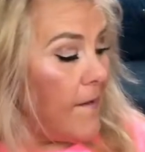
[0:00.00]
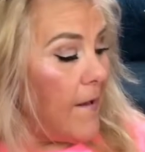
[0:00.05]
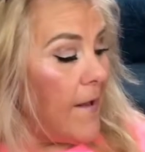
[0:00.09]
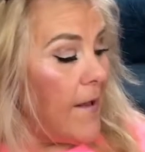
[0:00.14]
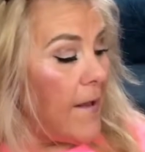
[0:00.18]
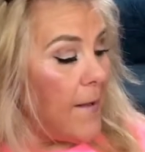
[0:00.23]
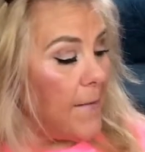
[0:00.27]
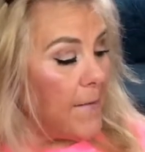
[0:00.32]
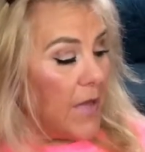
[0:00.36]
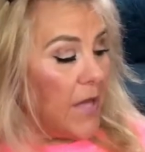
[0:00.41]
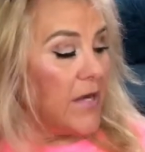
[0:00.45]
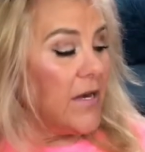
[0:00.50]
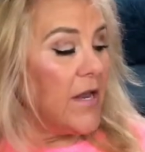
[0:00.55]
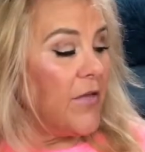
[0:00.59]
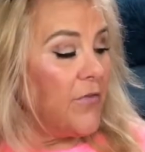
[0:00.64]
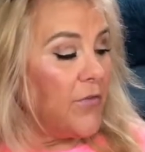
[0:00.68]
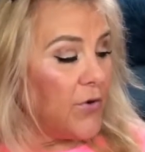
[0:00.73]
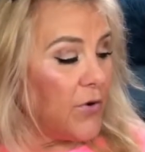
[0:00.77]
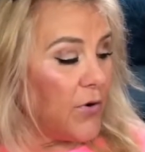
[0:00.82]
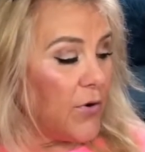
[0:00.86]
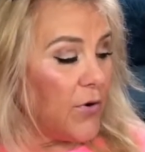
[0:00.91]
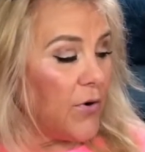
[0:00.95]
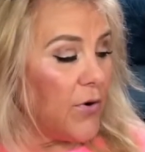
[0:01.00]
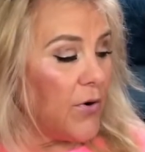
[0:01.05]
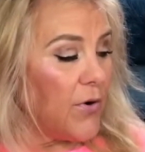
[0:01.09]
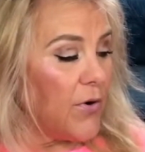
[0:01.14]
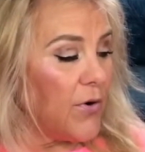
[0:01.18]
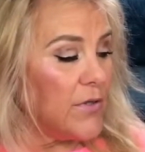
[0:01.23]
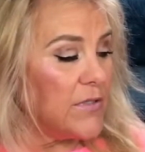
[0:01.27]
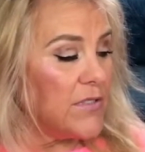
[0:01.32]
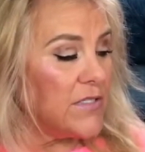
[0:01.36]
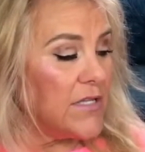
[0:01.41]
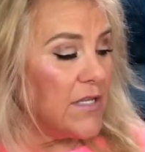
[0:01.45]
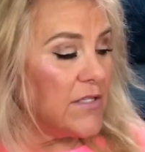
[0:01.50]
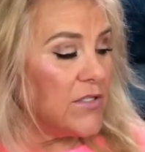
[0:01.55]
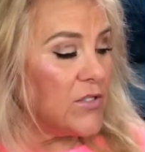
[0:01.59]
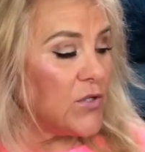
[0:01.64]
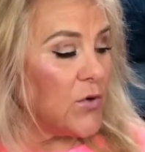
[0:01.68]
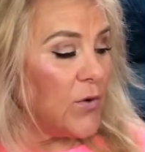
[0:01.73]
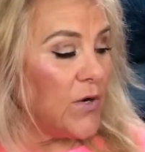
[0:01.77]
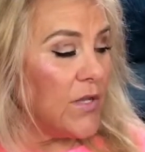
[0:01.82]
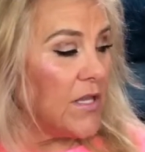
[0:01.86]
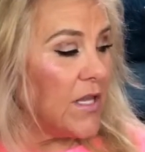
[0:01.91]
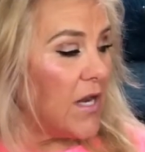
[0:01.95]
Another
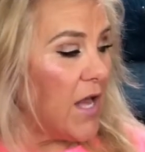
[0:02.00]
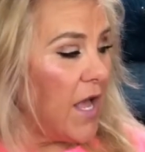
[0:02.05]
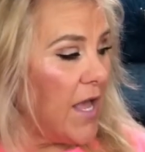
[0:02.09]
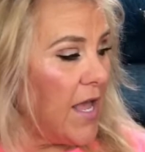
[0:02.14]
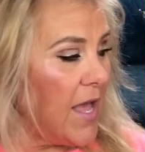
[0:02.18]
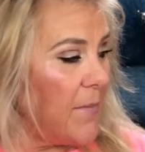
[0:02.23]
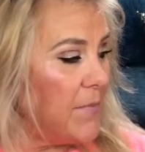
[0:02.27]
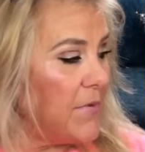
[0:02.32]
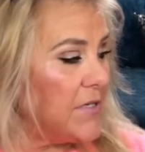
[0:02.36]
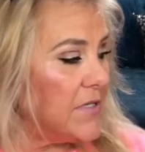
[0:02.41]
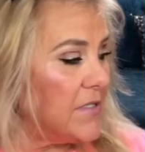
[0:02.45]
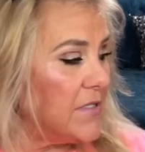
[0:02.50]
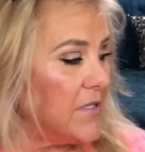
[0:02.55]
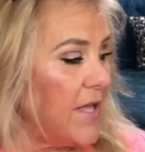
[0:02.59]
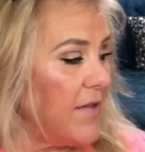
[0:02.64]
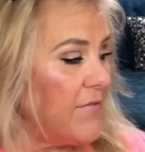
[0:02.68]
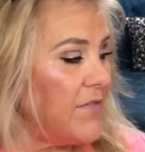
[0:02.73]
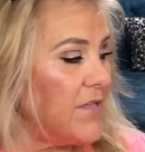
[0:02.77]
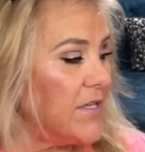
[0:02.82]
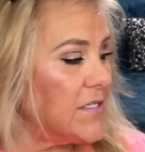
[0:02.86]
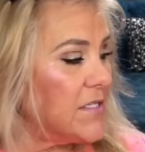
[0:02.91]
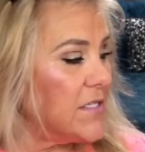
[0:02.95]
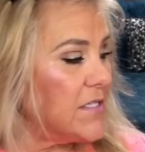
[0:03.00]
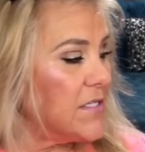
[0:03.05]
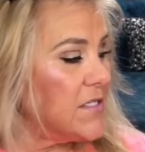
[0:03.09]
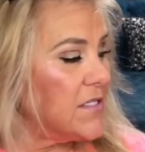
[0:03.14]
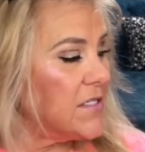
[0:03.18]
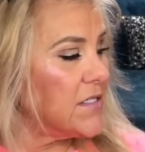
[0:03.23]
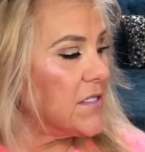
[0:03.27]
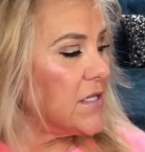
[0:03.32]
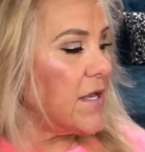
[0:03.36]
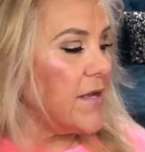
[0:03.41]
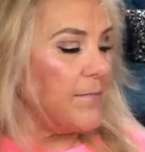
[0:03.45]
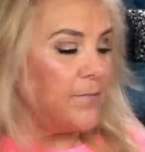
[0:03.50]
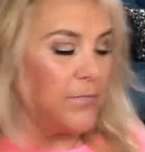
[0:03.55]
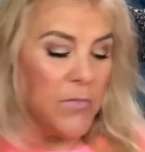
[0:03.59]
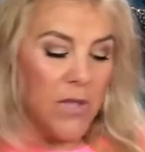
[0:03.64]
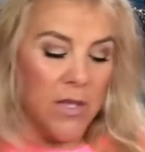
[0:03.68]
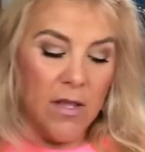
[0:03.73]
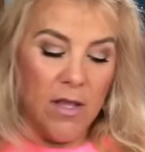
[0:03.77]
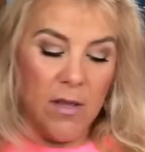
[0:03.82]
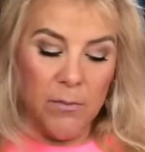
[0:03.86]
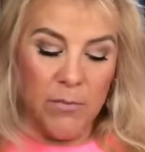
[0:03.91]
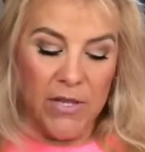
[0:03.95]
sunscreen that I happen to love, this is
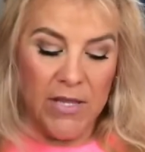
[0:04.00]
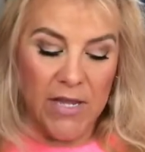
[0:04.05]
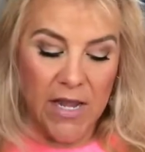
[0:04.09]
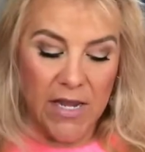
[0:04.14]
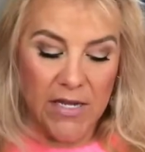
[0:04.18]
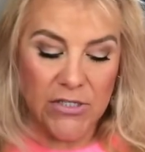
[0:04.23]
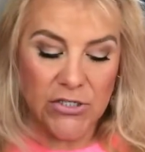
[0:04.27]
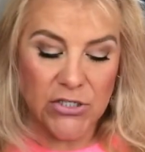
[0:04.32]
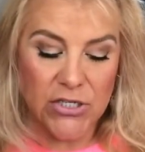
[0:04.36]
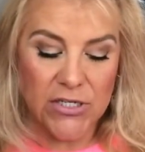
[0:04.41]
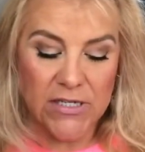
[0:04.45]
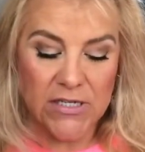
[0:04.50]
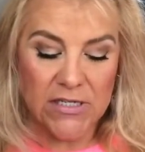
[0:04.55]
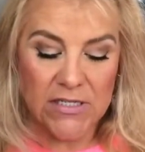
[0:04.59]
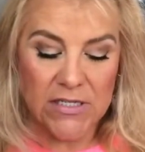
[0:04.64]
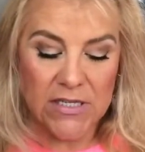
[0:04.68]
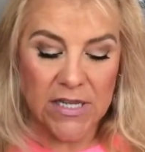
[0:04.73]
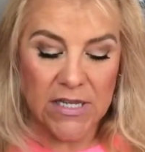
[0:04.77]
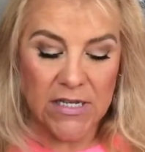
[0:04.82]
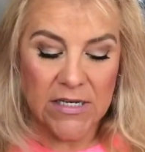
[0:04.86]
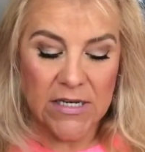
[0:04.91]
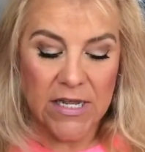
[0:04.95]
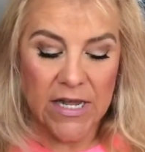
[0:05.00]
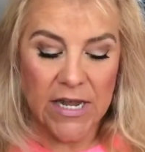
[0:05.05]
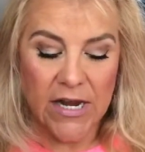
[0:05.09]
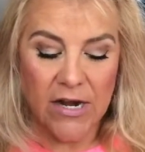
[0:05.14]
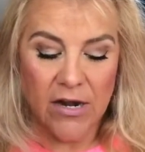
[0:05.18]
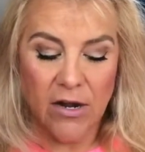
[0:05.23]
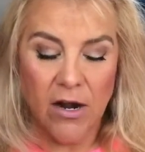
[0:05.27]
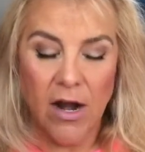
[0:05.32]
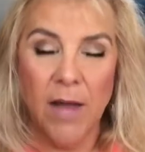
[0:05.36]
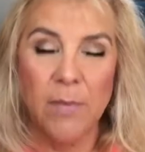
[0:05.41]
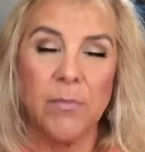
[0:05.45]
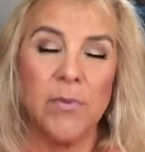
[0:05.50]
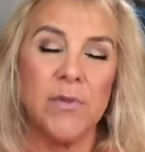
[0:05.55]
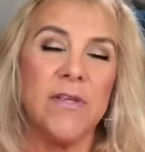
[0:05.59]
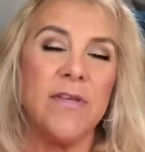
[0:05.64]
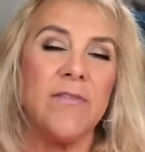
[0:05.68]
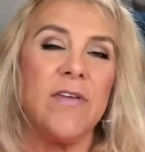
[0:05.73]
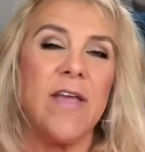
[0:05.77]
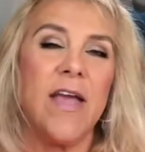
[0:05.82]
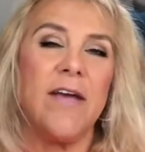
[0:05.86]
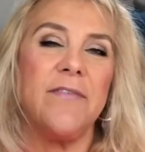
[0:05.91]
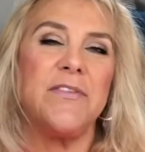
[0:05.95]
PhD Skincare. I
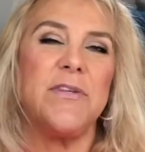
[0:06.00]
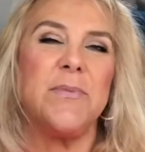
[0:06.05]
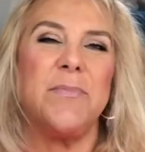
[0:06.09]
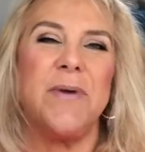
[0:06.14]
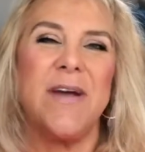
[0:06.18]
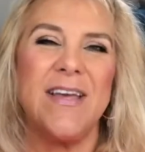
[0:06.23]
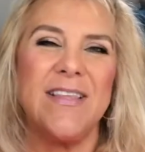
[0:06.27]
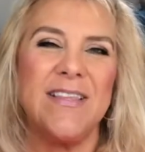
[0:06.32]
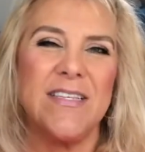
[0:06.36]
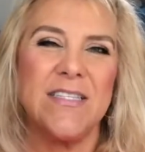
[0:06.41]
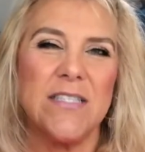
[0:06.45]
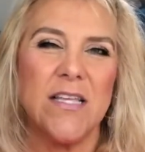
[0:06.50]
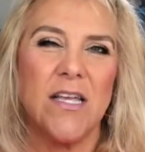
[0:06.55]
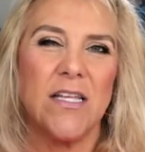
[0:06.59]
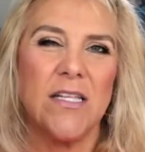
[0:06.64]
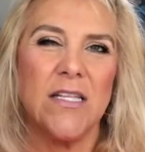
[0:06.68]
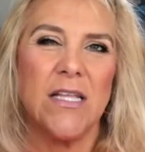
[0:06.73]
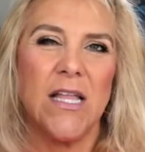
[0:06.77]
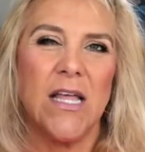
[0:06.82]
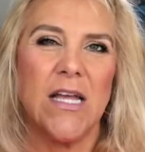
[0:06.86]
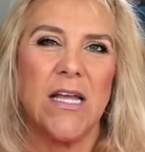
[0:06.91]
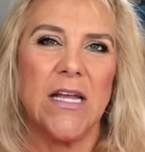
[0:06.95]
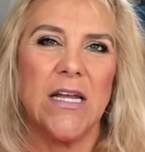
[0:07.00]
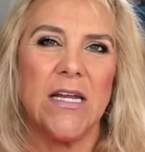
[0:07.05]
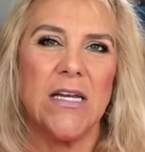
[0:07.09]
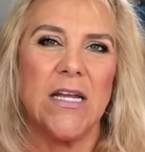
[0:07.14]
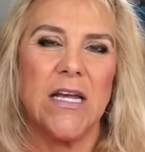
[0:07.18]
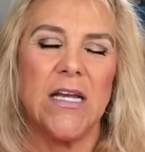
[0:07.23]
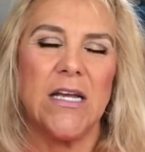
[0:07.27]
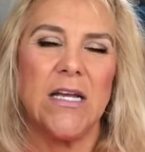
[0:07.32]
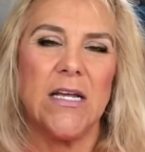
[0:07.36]
believe you have to buy this online.